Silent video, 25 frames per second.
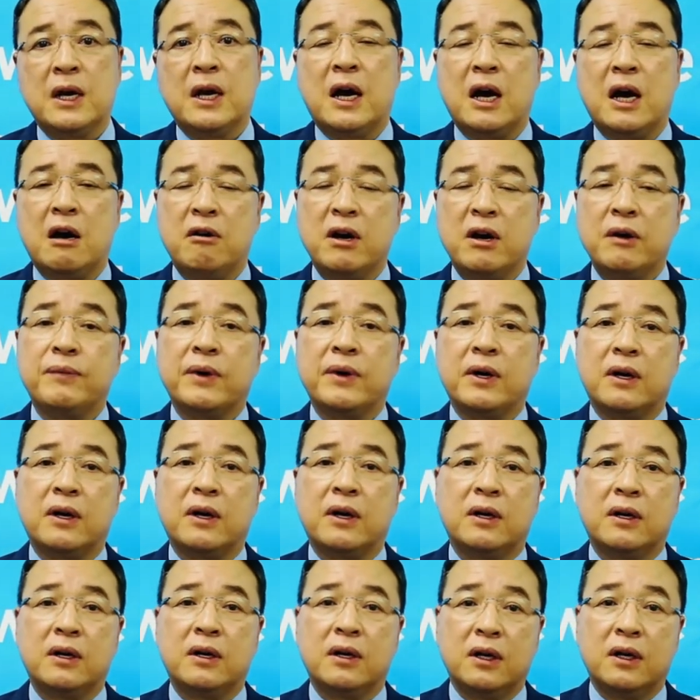However,
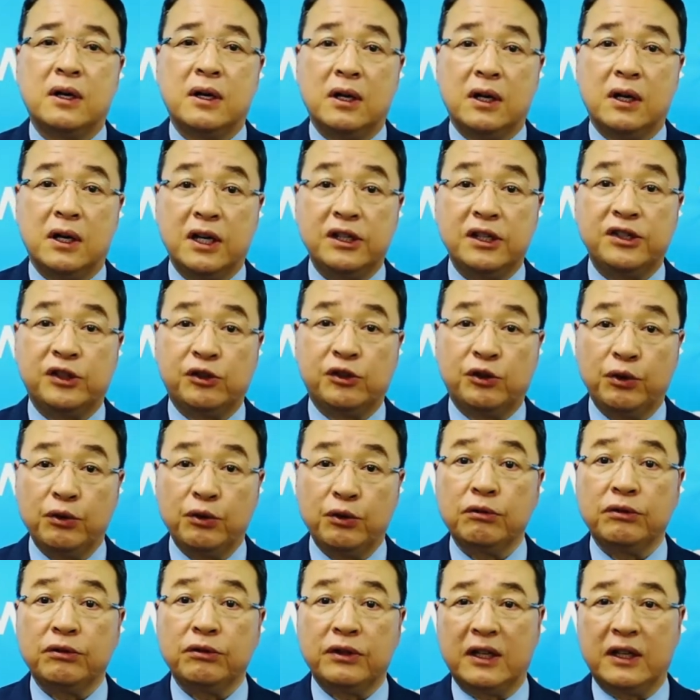it's
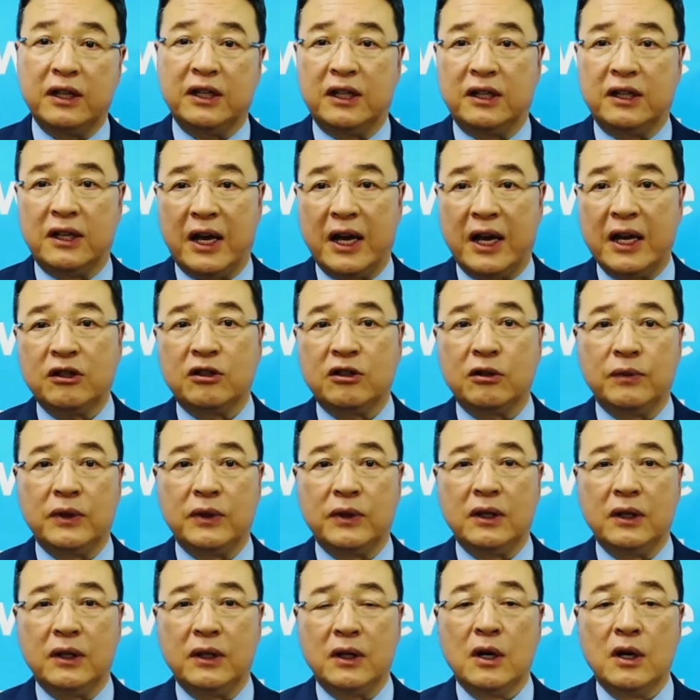true that in
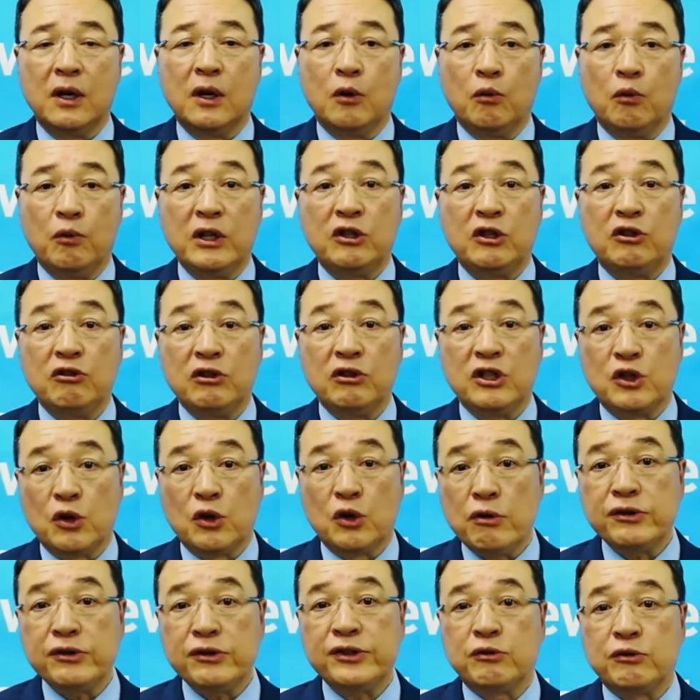Atomy, which we
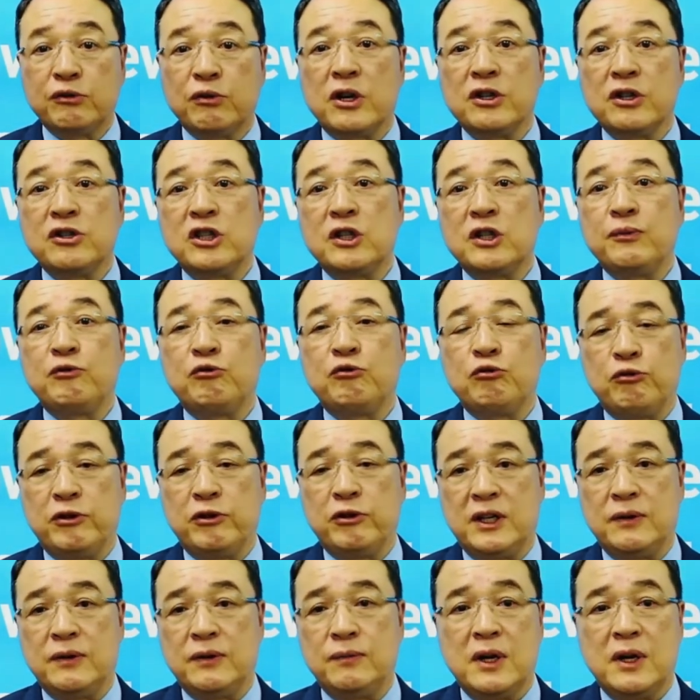chose to achieve
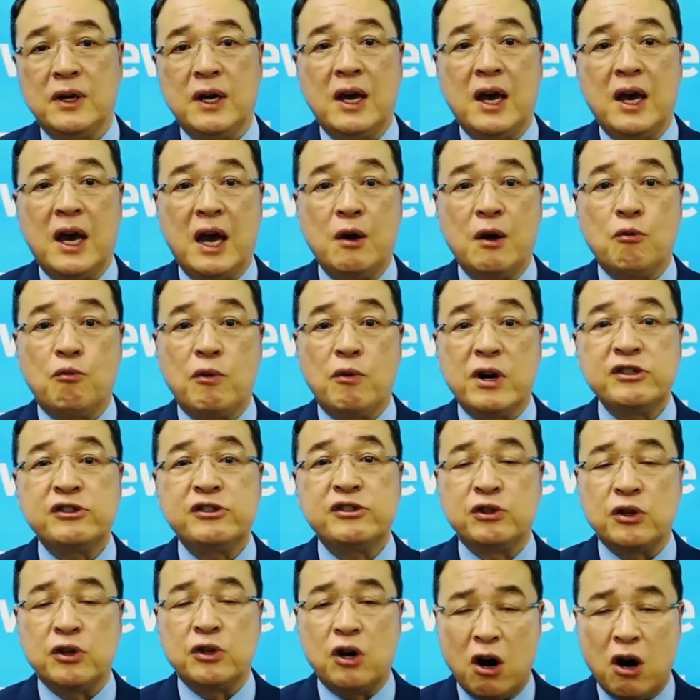dream and wants
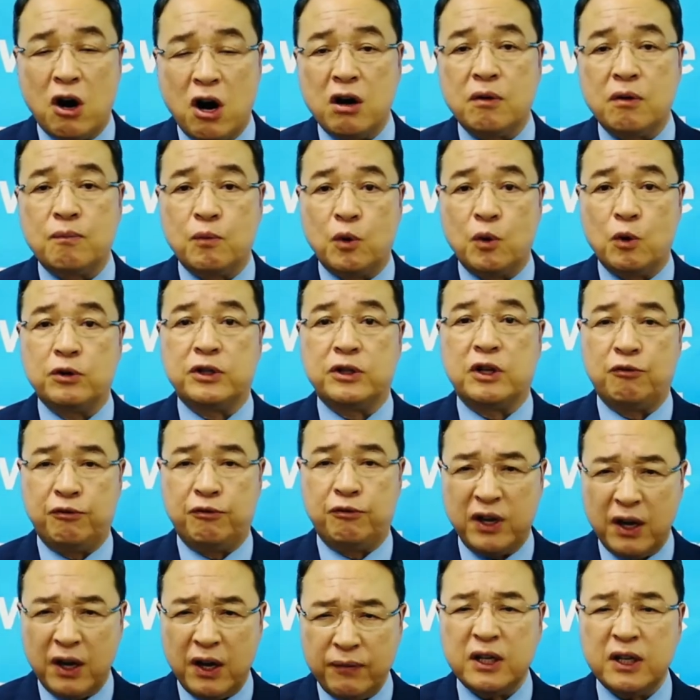to earn more than
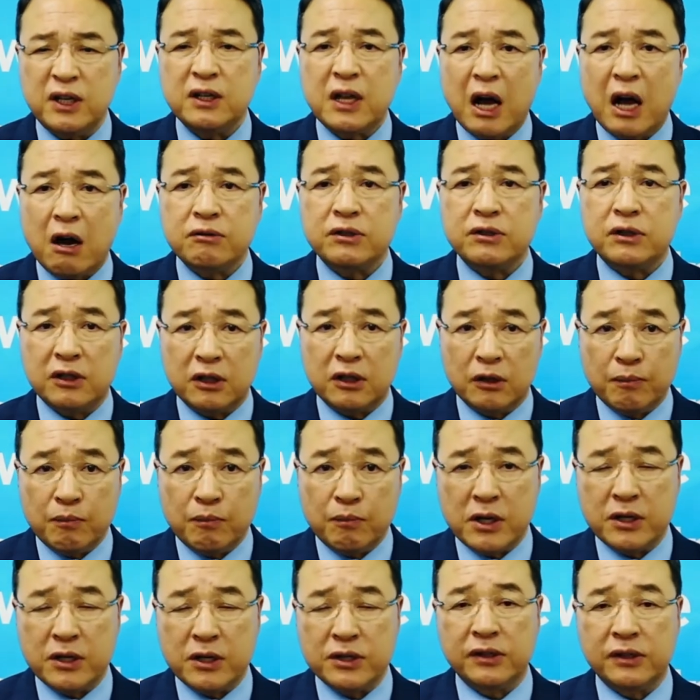fifty thousand dollars a
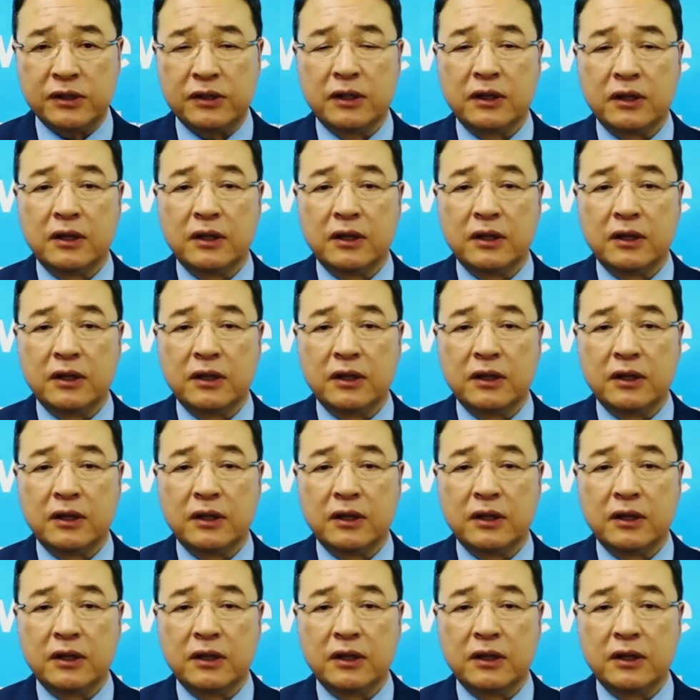month,